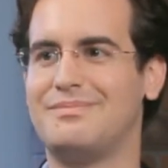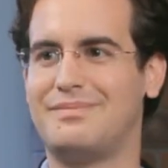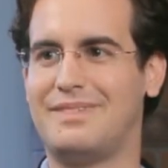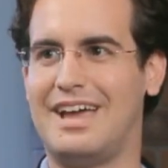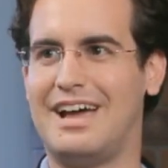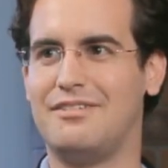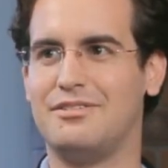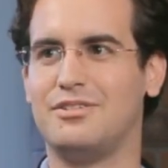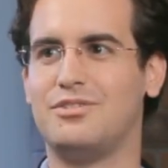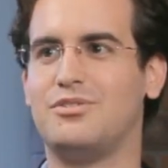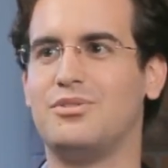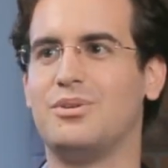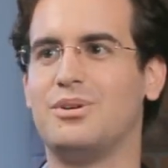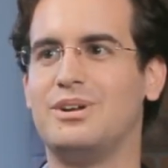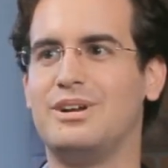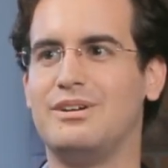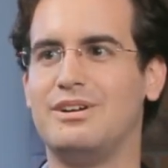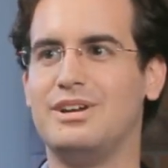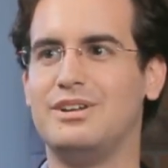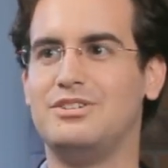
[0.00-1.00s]
have
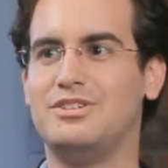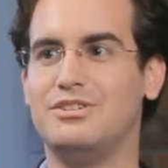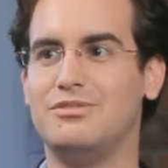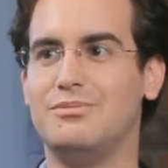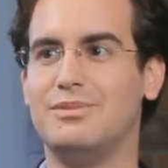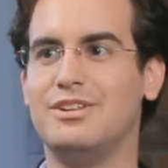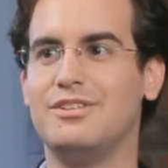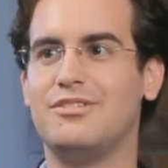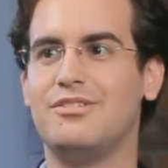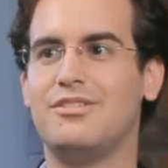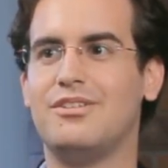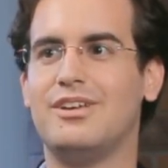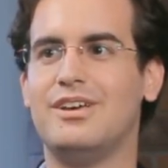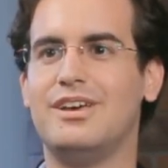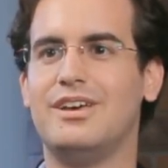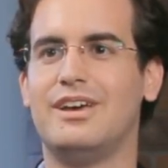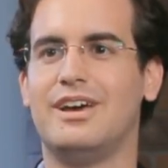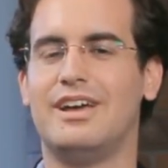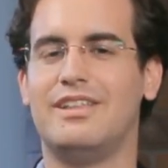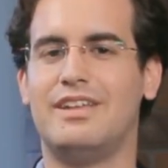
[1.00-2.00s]
extraordinary achievements.
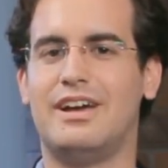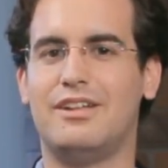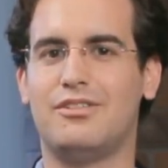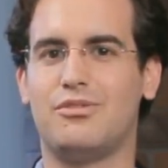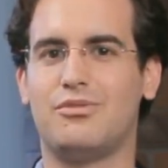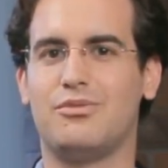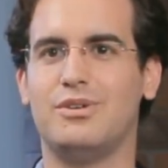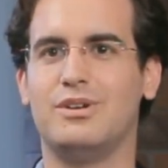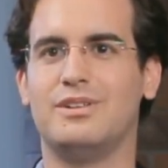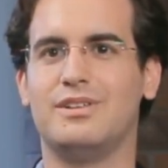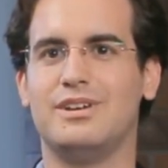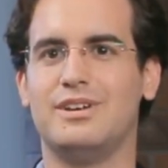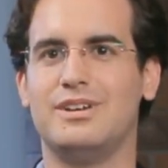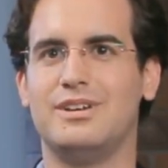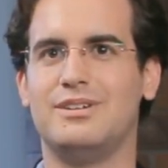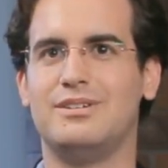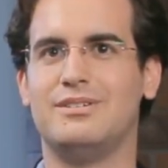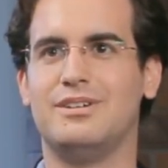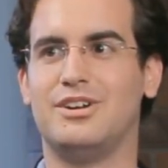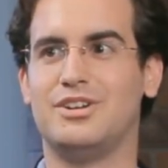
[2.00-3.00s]
And that's
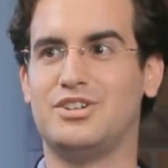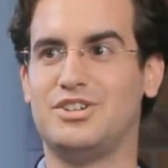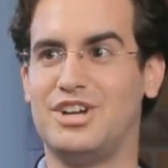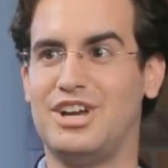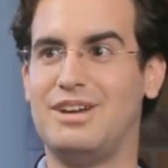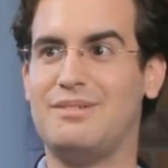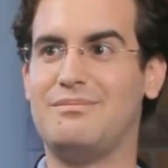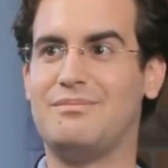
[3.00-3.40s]
really a shame.